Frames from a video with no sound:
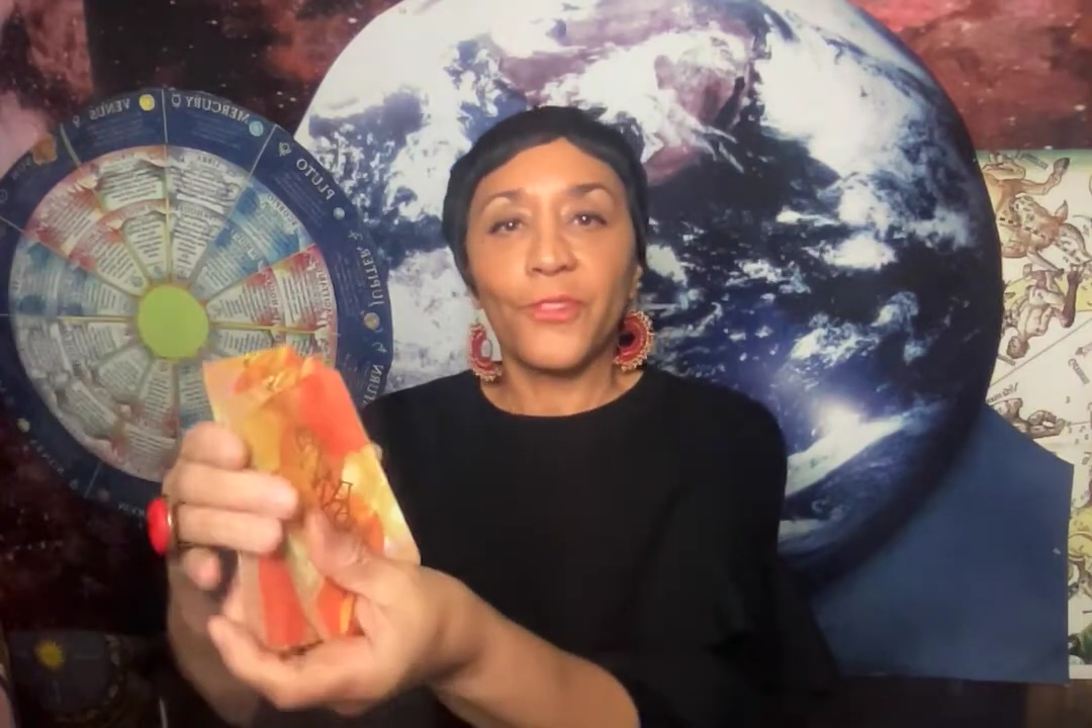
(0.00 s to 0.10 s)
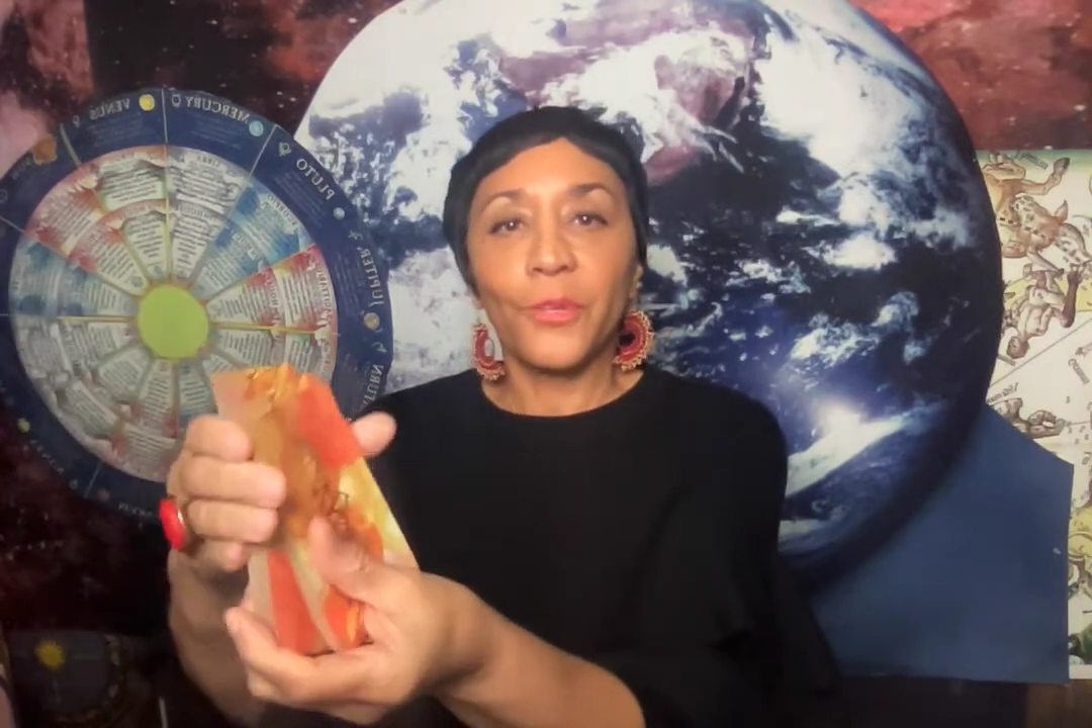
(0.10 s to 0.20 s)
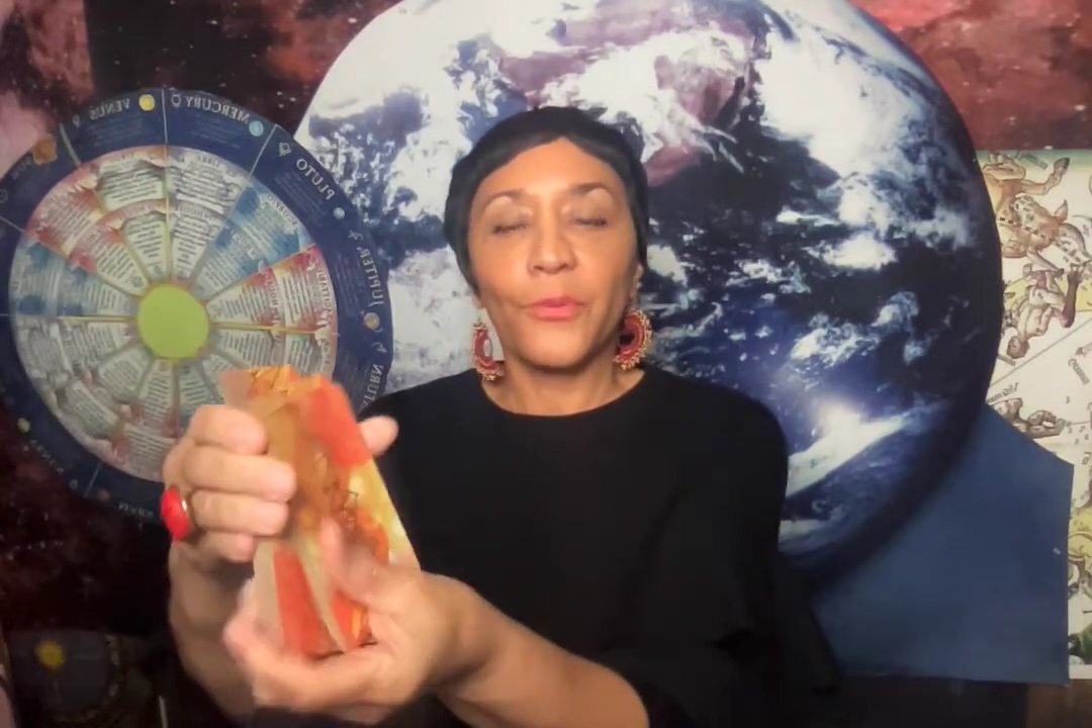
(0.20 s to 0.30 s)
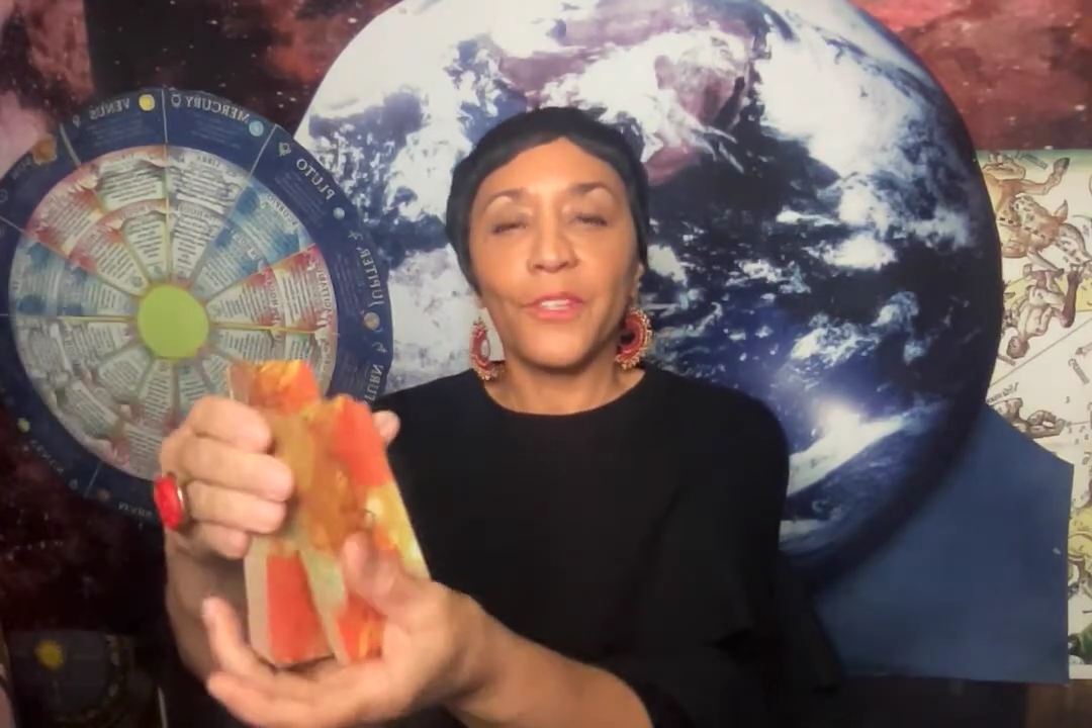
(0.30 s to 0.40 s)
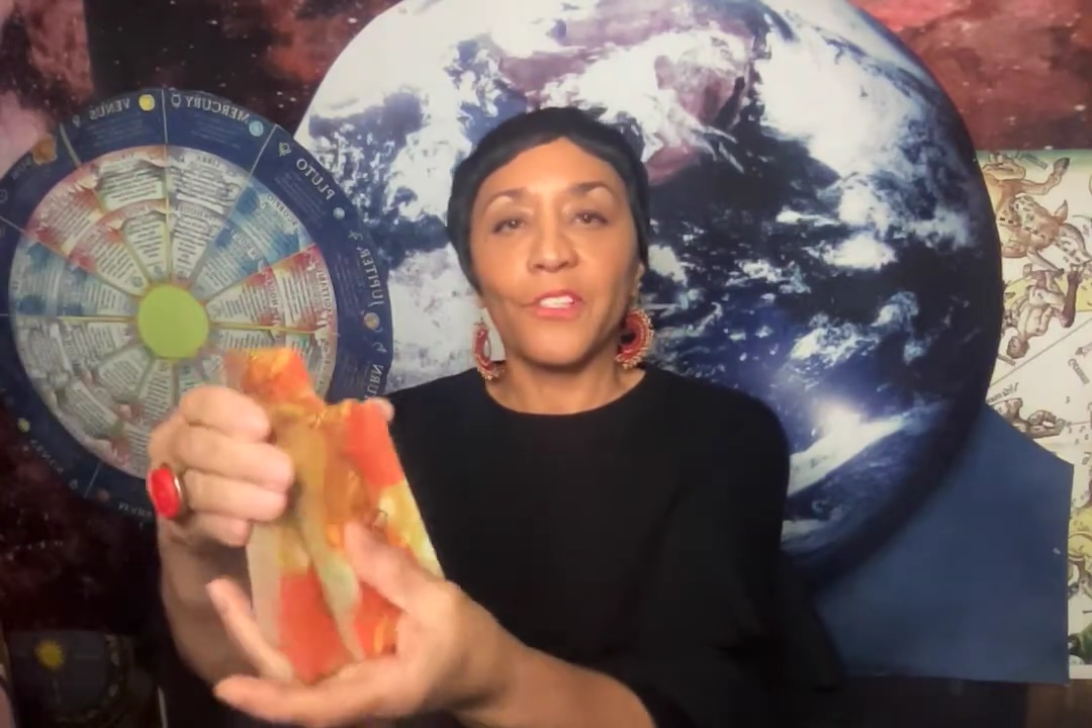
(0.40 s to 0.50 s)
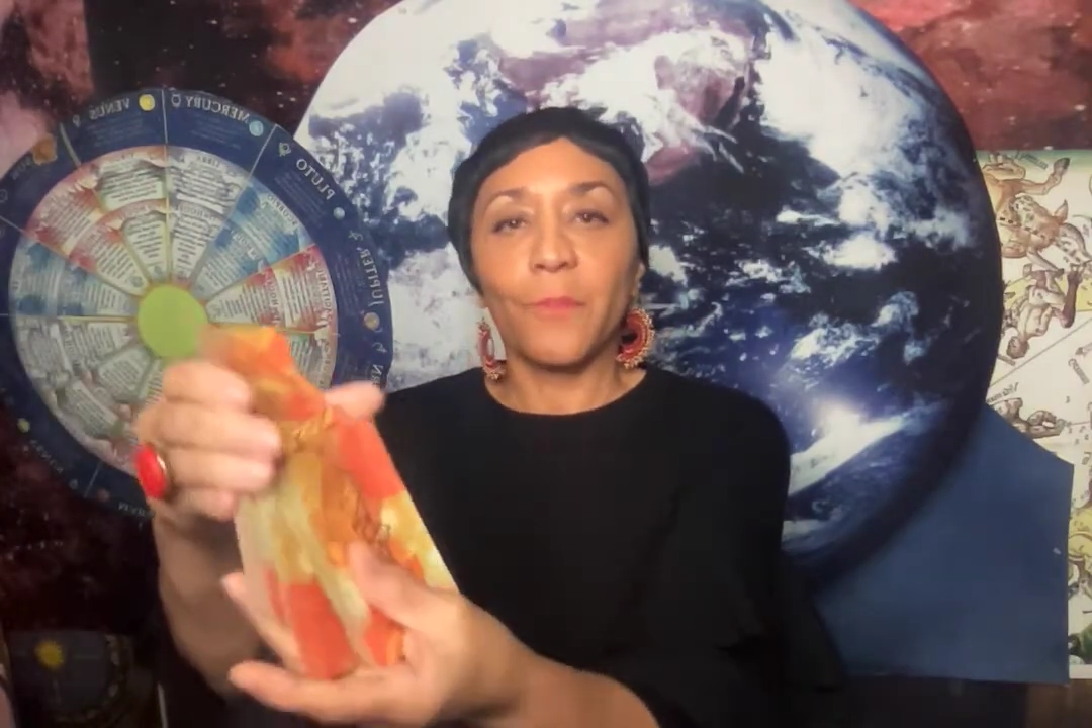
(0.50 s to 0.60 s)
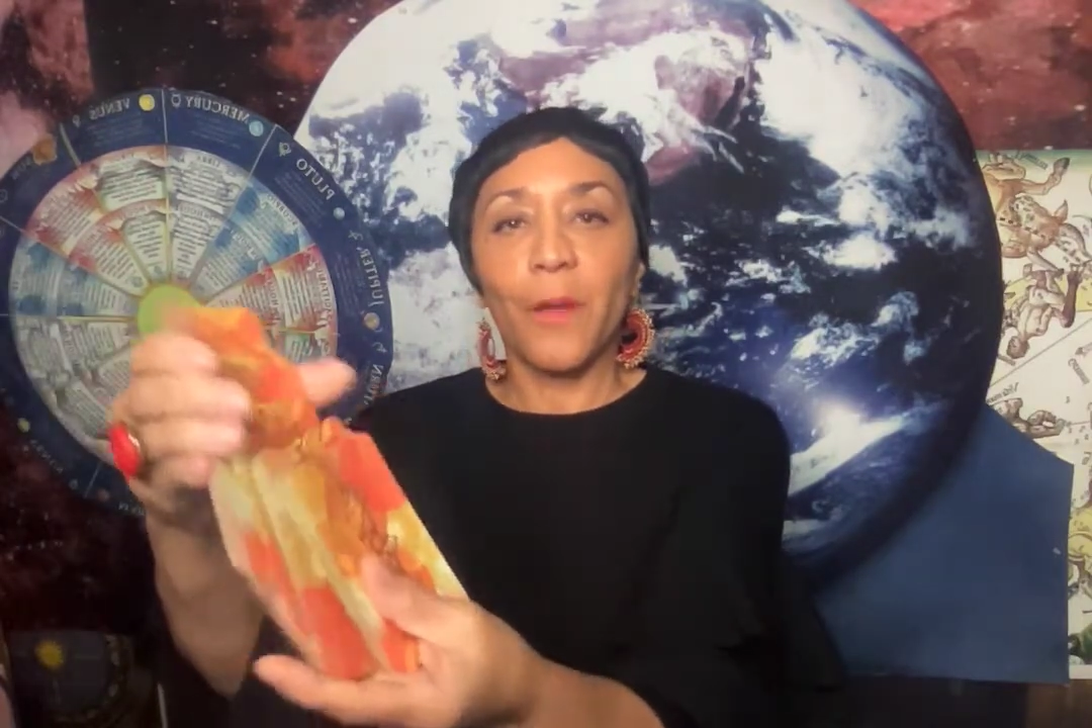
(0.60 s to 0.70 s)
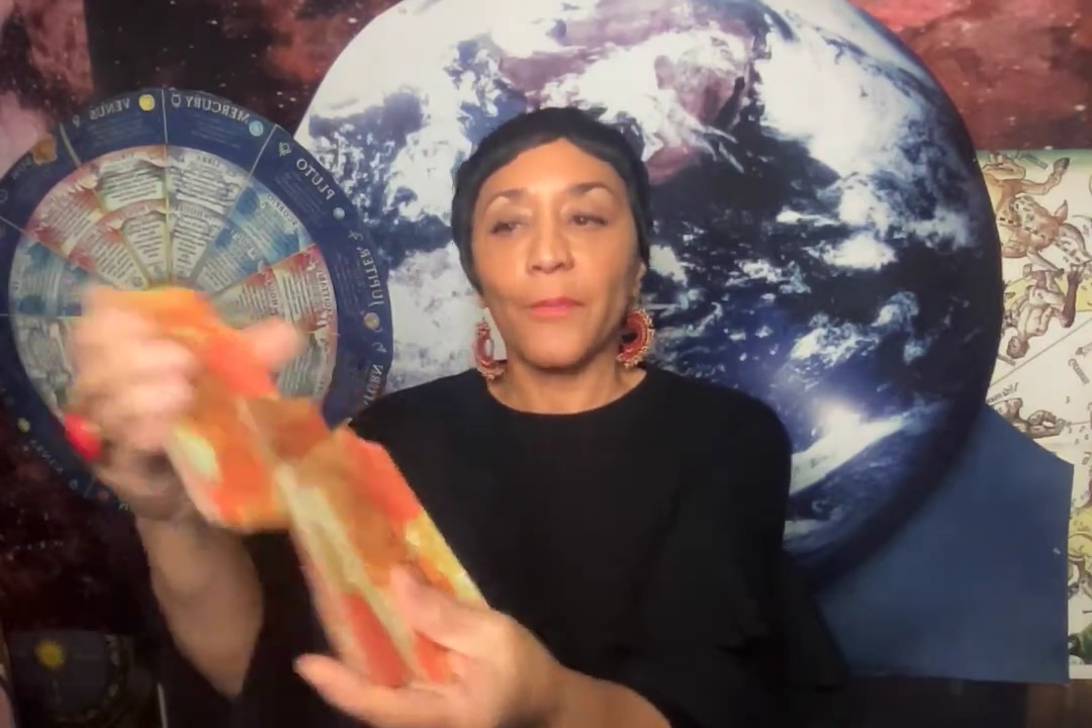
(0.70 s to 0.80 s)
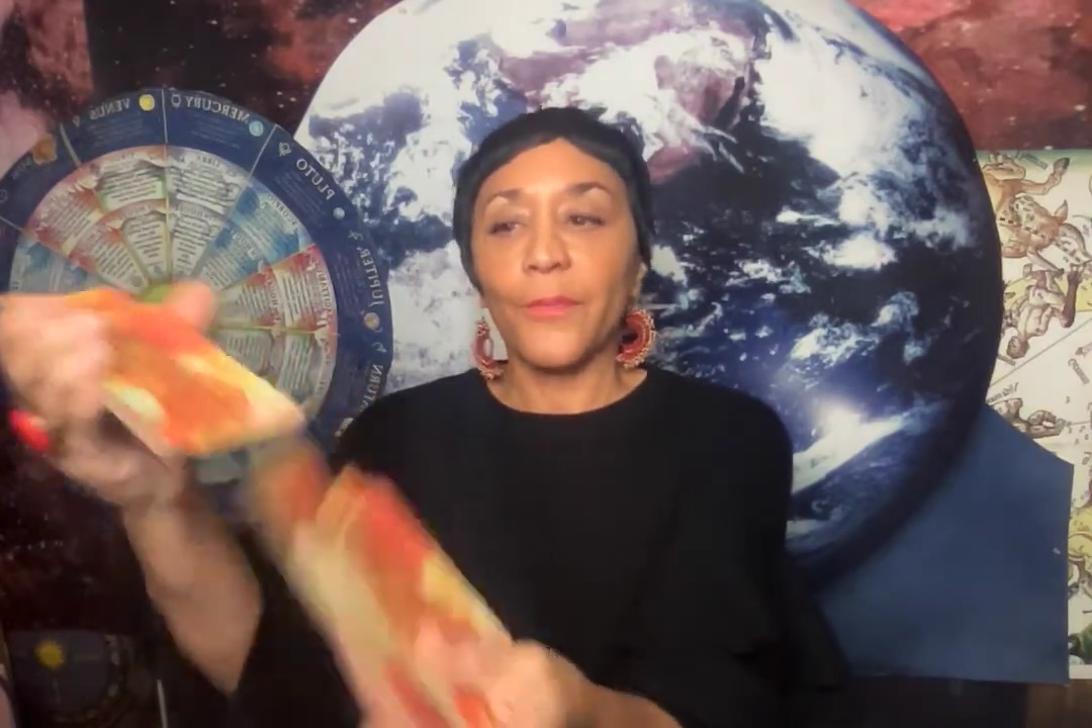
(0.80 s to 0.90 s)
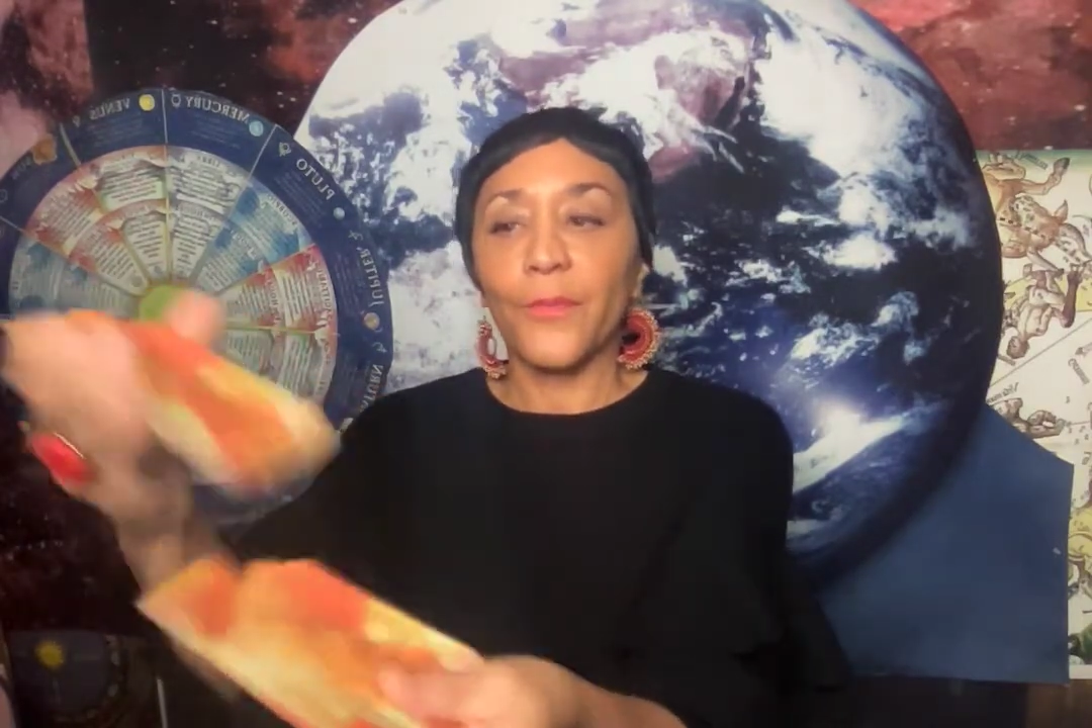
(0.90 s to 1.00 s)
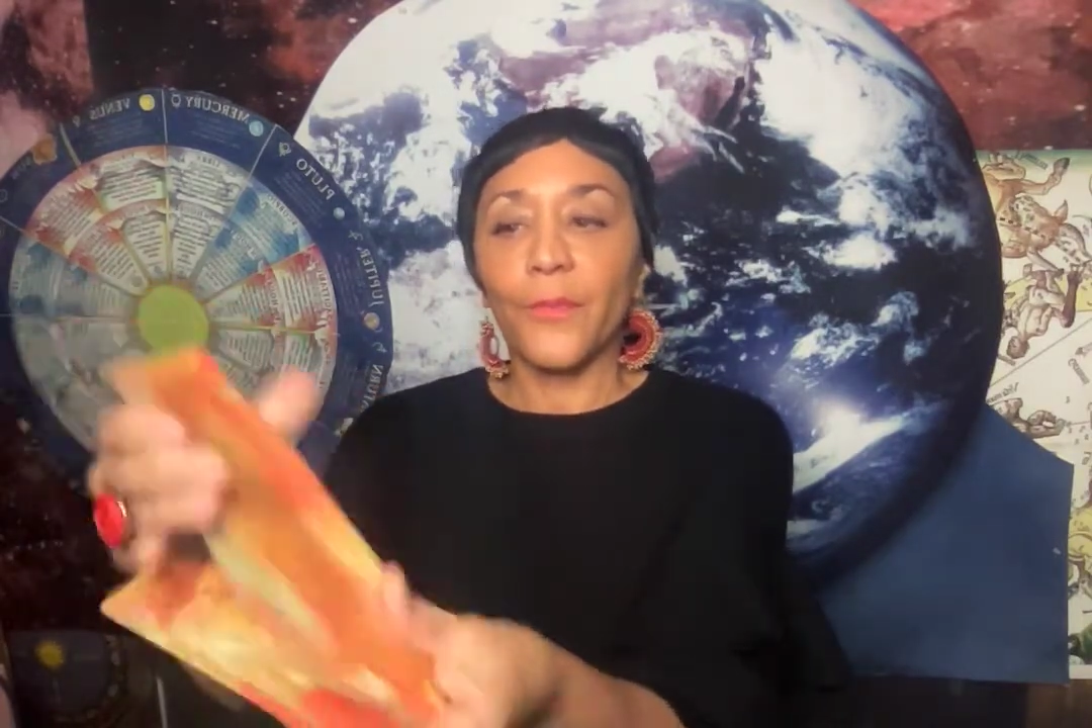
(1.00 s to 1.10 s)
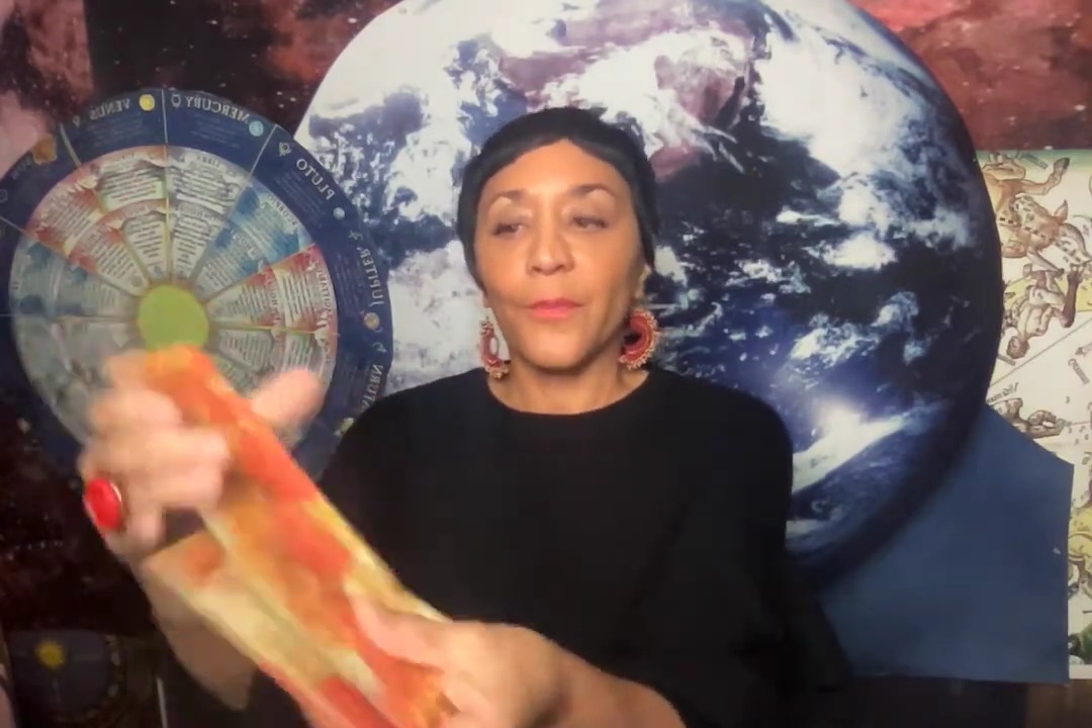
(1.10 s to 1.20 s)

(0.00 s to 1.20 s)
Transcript: for you this month